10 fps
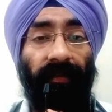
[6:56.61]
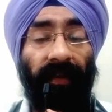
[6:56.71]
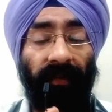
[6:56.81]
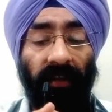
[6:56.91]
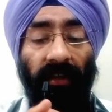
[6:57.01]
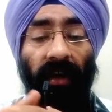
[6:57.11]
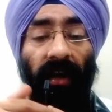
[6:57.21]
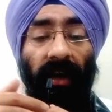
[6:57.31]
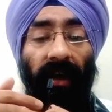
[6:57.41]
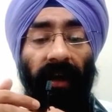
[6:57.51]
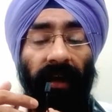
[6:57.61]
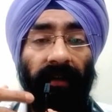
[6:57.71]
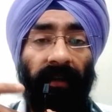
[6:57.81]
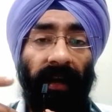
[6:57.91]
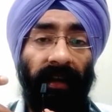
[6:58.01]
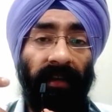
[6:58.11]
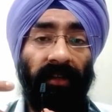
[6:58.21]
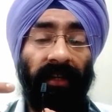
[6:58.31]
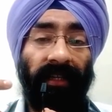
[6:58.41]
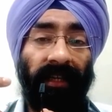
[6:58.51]
in which the
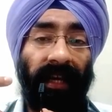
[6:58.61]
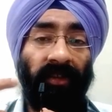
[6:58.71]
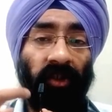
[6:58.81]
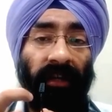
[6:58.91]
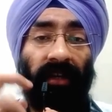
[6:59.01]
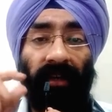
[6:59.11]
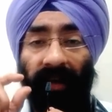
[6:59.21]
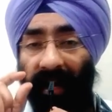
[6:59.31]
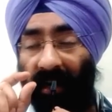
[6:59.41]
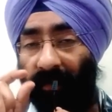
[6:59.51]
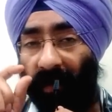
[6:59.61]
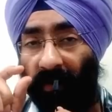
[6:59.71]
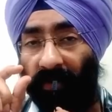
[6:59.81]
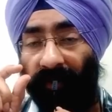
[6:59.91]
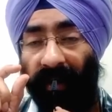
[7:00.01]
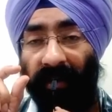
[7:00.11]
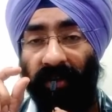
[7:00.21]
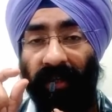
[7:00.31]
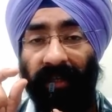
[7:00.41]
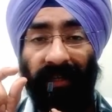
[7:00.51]
allergen is injected, a tiny amount of
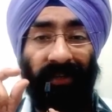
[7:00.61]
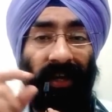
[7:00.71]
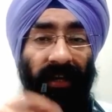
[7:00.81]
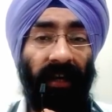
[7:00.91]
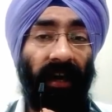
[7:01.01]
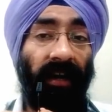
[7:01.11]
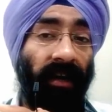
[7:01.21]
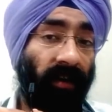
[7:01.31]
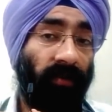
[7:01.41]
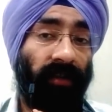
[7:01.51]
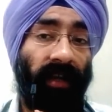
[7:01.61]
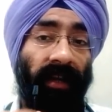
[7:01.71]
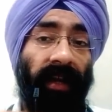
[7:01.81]
allergen is injected under your skin